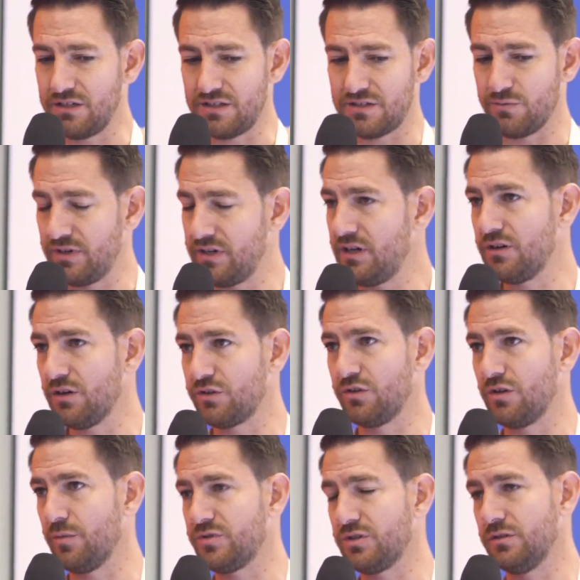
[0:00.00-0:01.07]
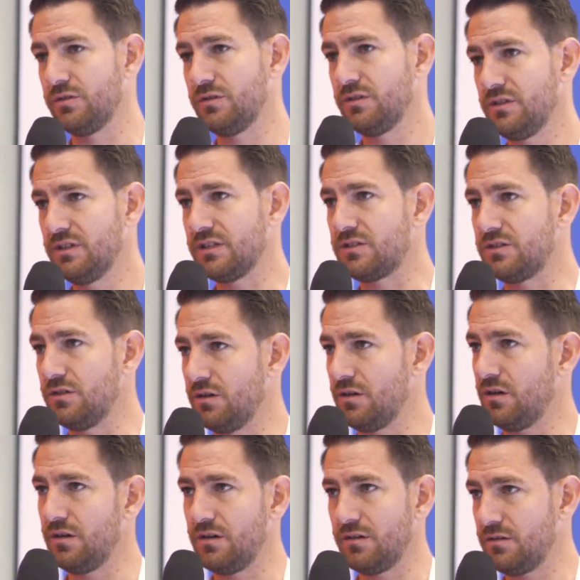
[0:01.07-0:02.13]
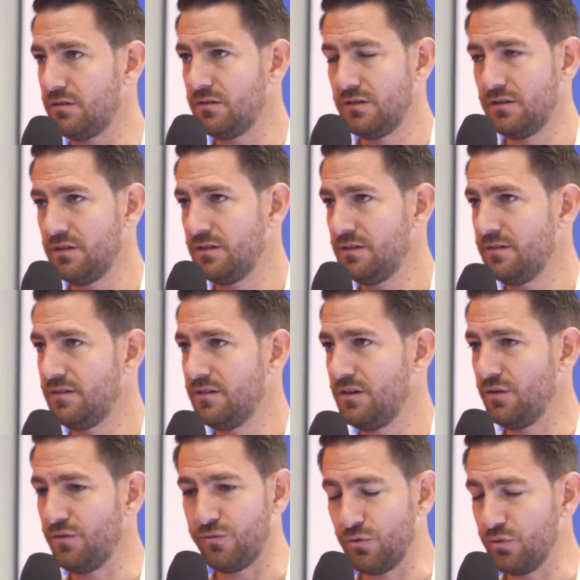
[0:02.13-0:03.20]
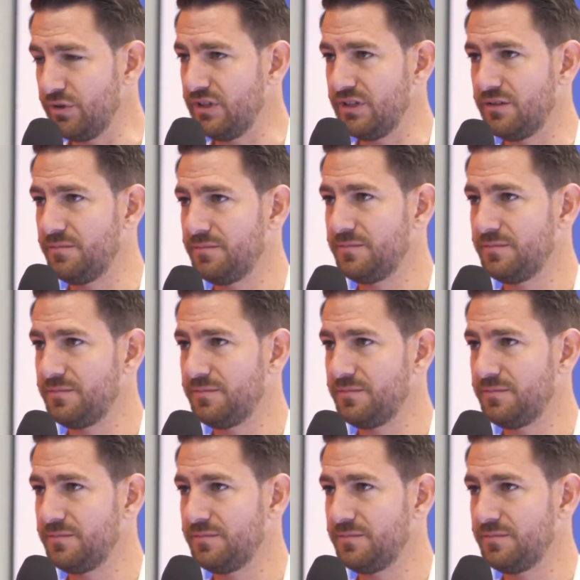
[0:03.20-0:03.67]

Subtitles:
is really not an option. That's a full need.